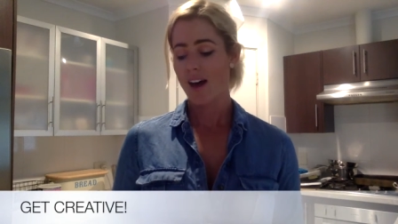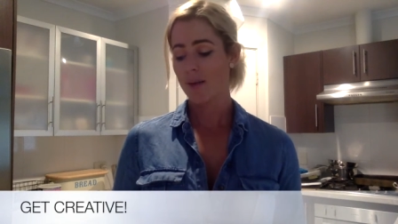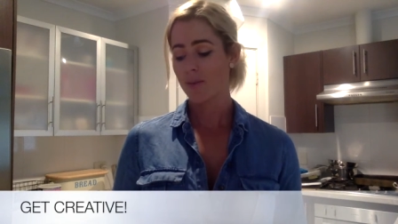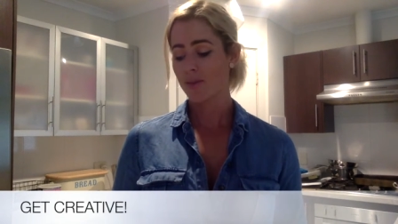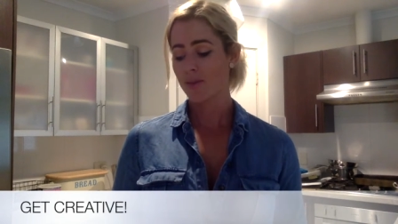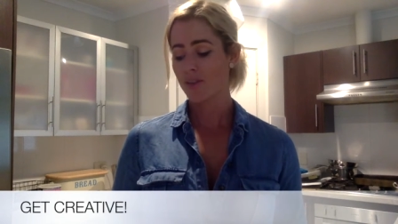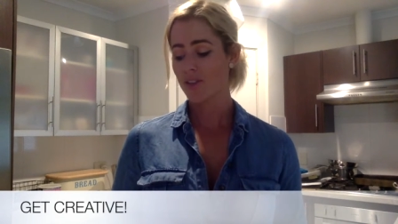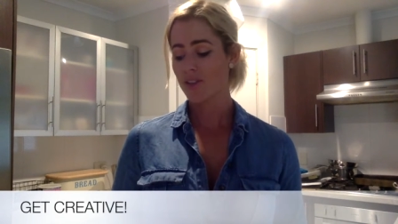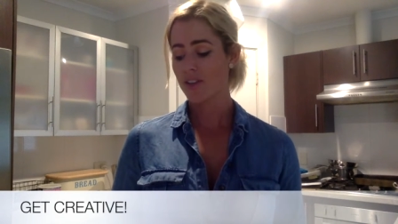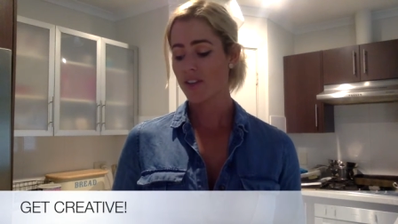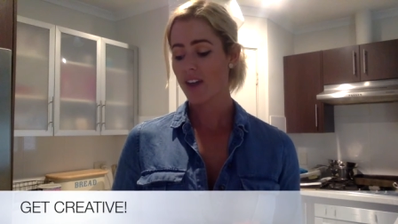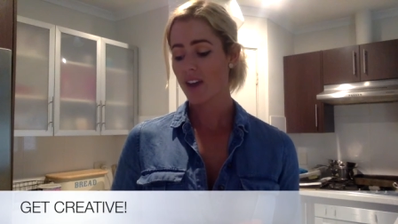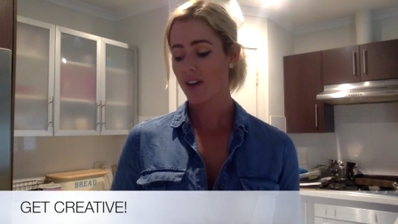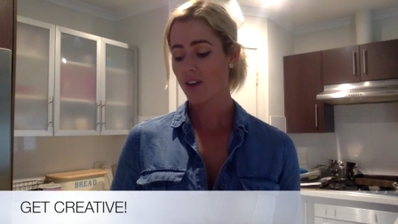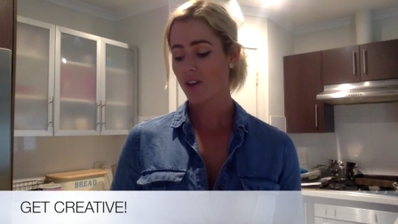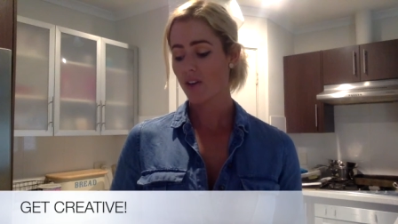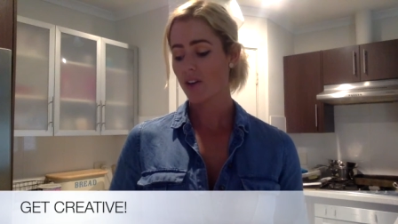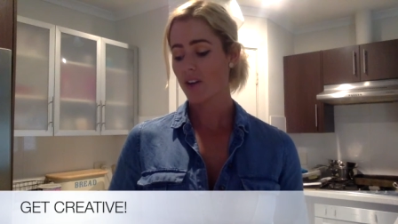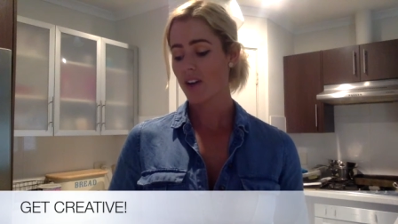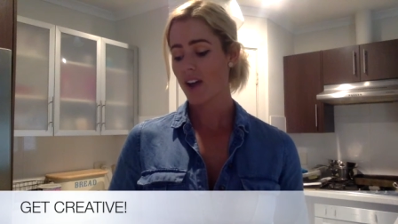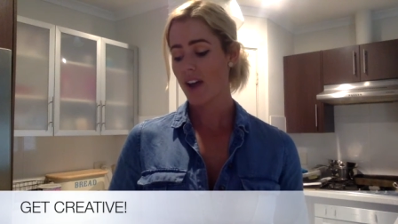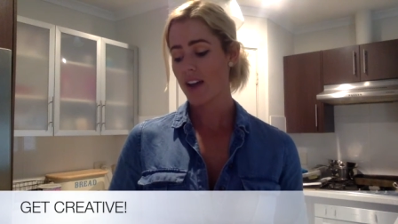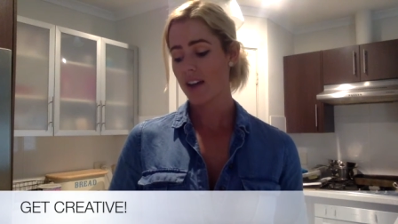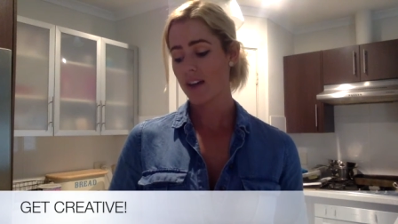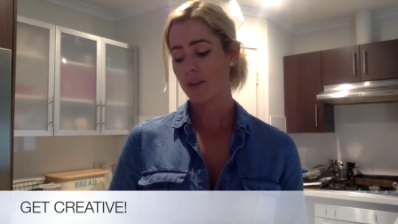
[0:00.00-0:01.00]
So get
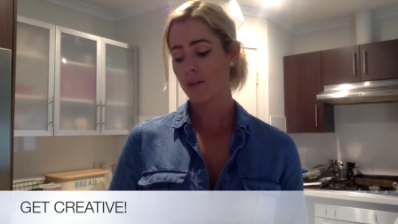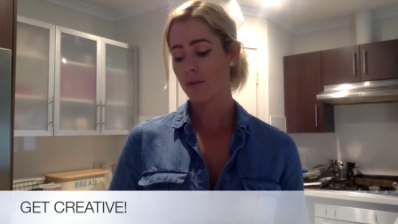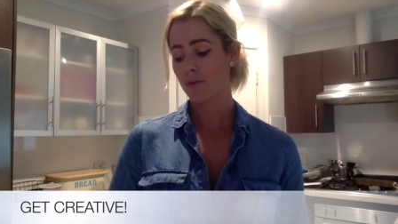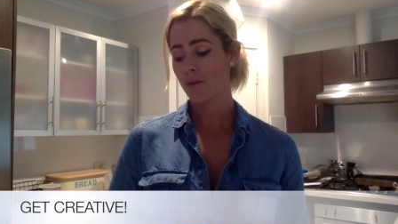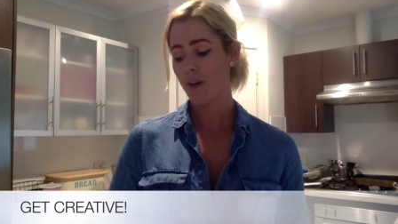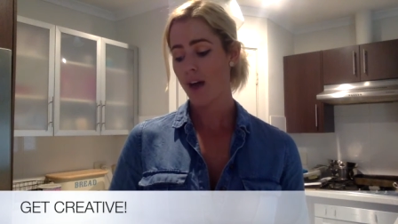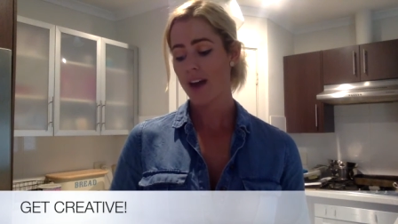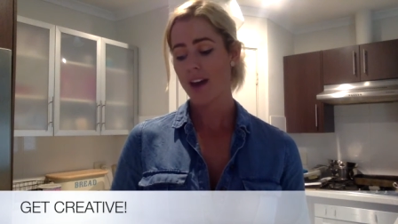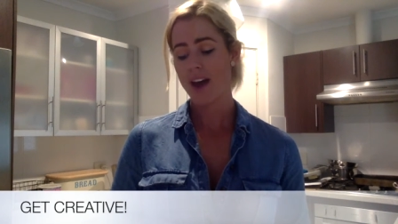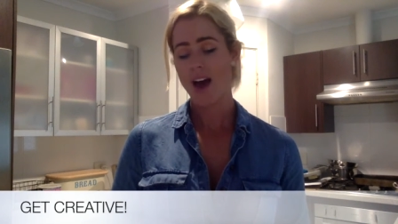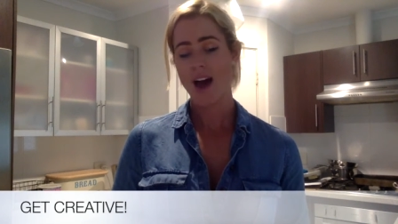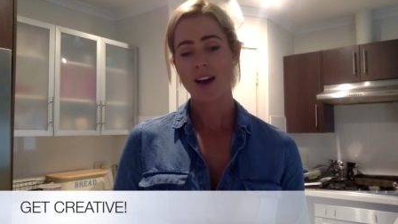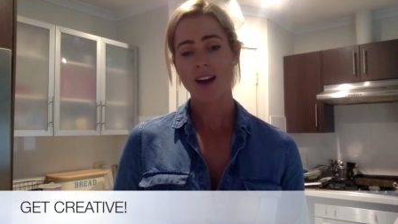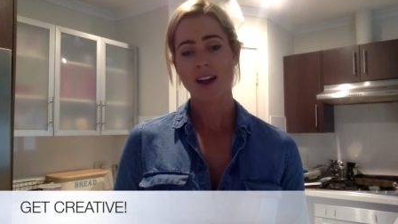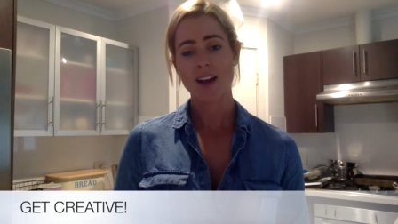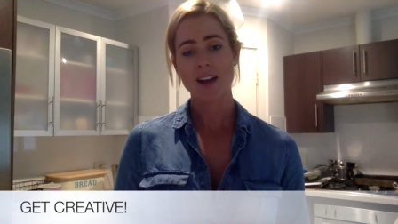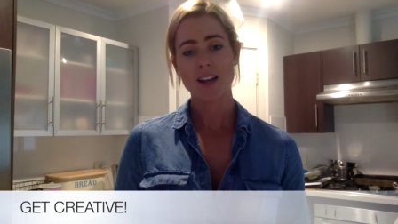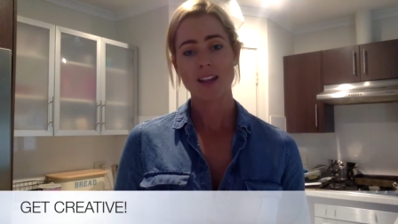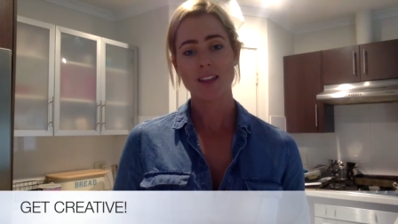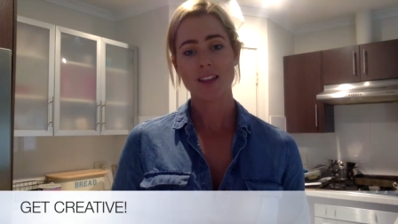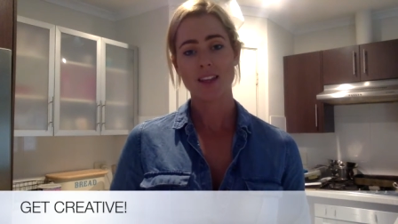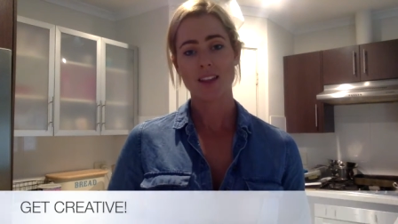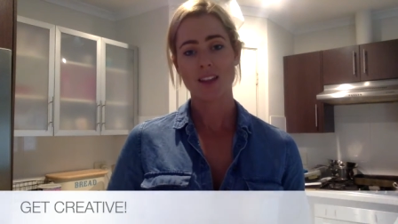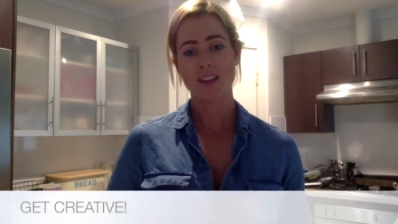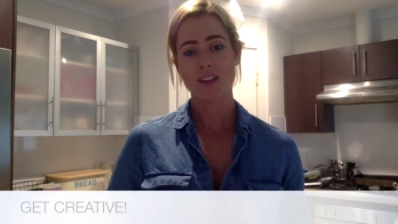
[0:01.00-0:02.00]
creative and add
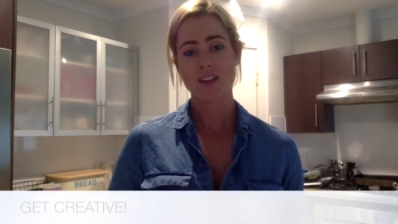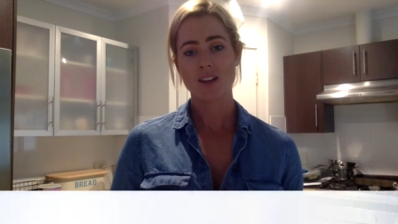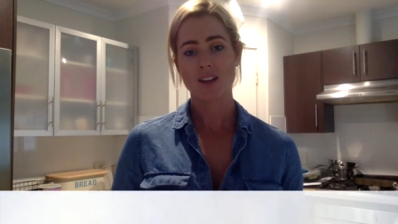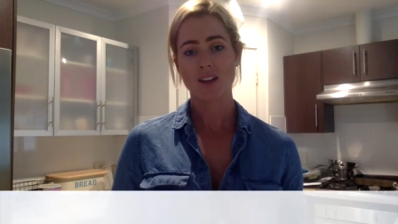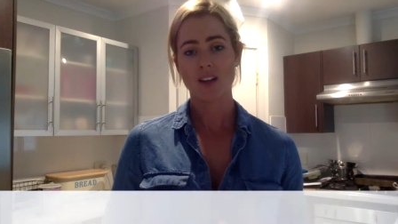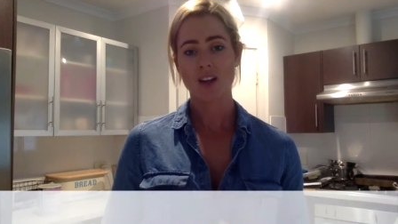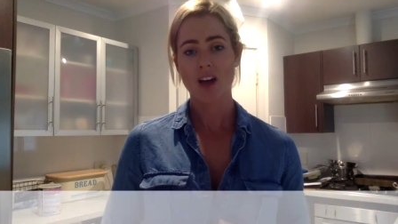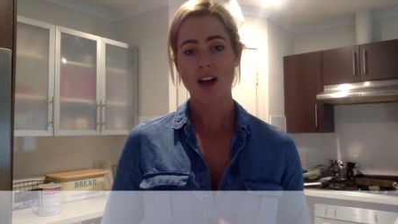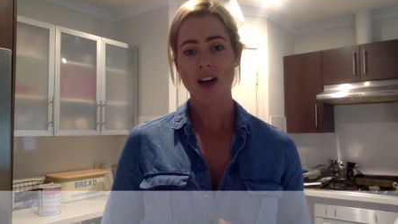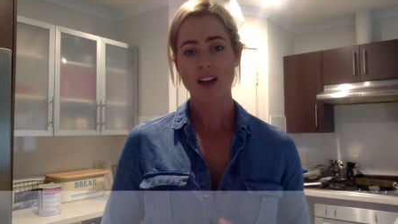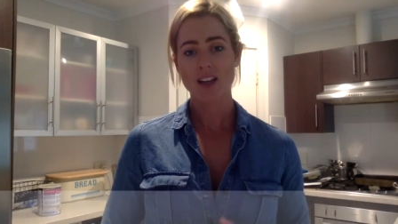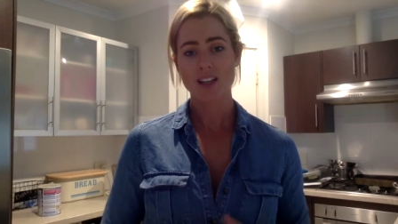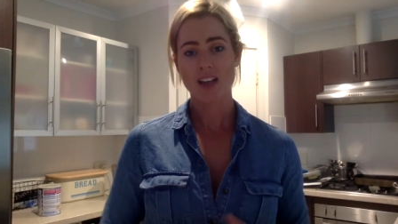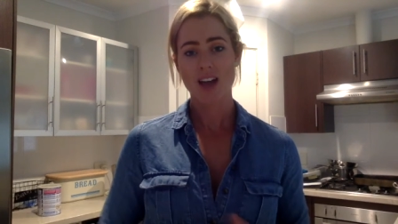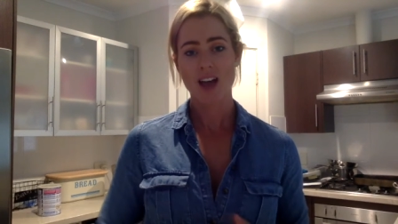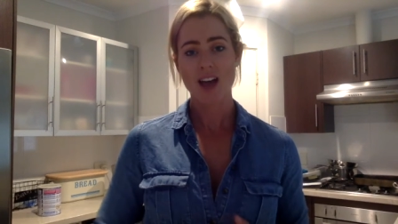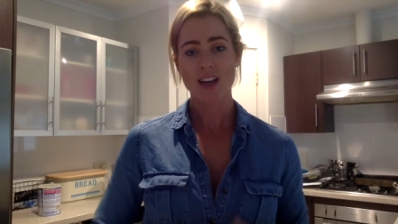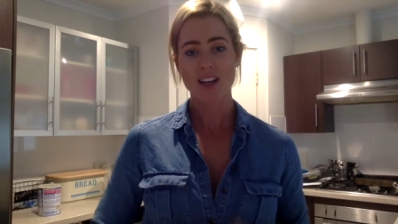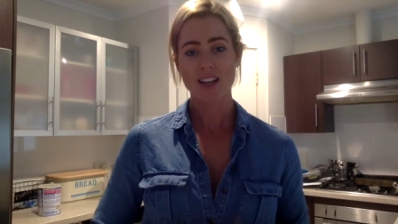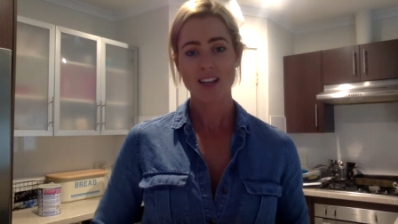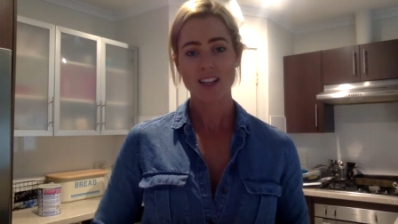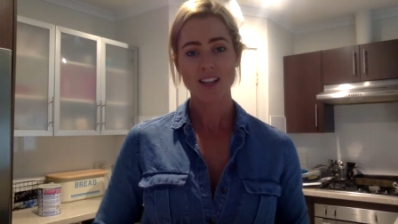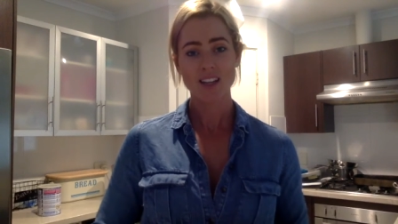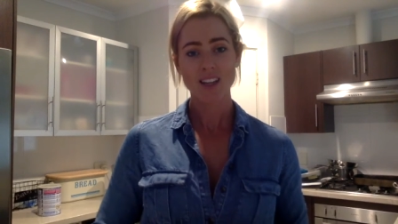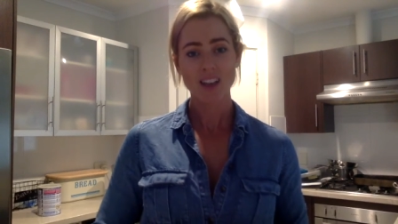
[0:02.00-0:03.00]
anything that you'd like to add
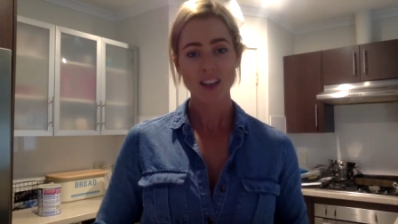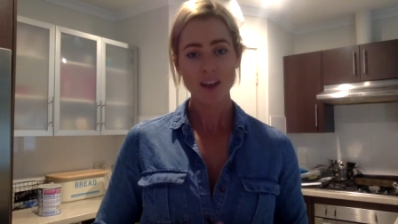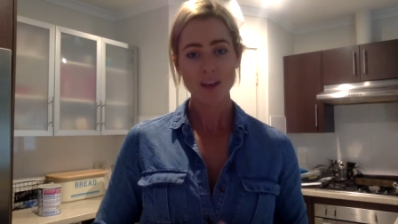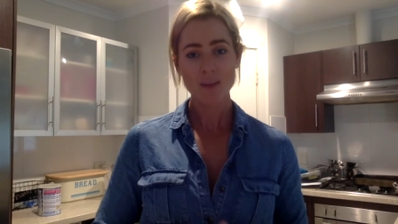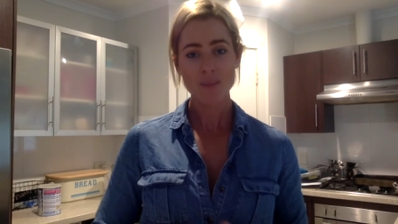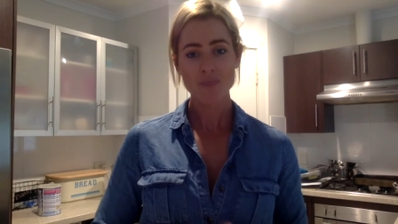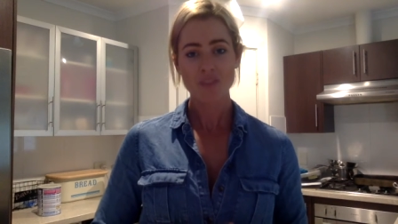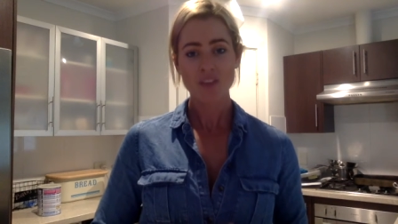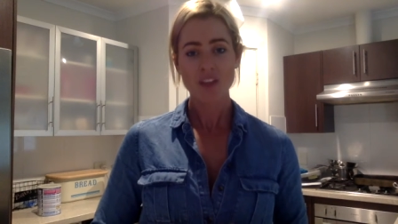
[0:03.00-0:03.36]
in there.